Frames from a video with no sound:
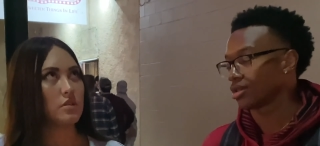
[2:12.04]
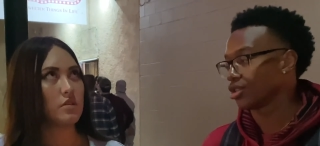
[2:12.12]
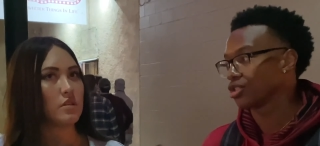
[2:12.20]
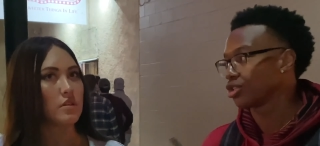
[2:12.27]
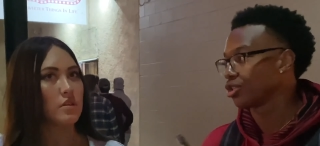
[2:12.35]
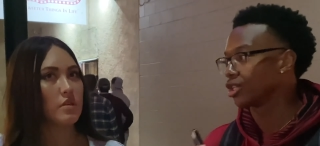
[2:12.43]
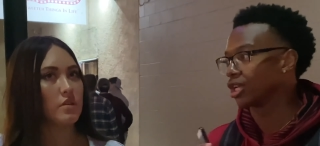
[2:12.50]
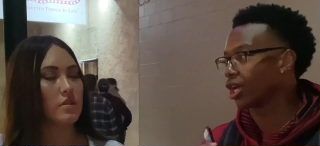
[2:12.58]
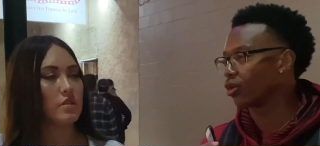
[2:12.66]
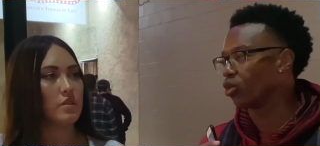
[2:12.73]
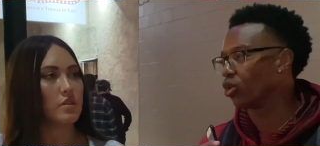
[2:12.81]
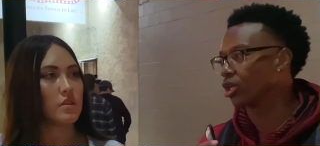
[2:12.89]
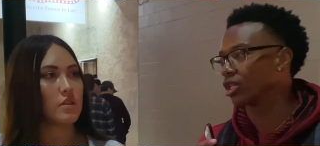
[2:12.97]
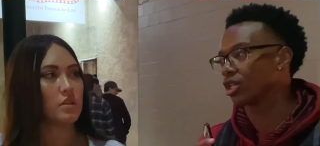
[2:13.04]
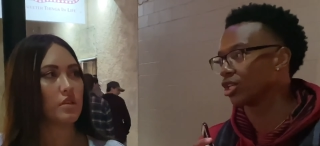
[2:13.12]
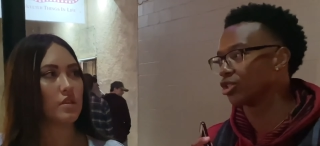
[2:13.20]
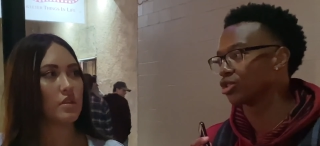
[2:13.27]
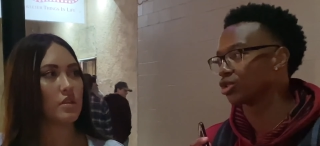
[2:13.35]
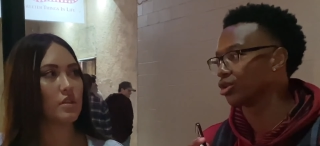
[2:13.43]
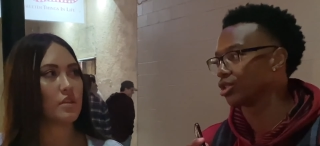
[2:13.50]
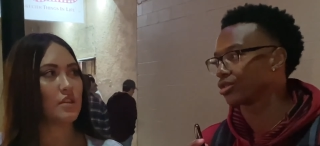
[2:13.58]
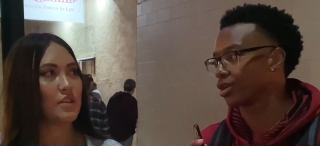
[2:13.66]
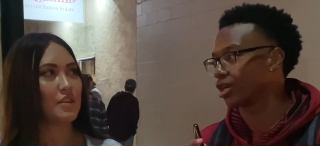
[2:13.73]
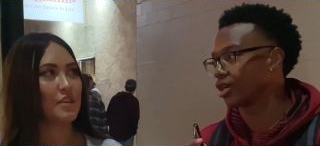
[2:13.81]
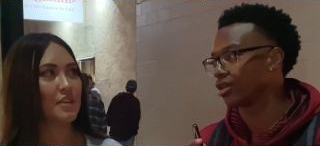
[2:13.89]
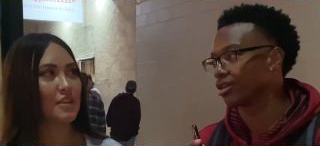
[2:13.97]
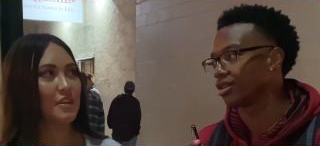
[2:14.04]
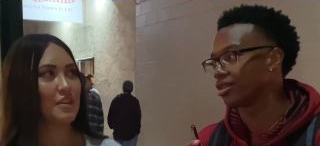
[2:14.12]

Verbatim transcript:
Speaker 1: There's only like one clear choice right here.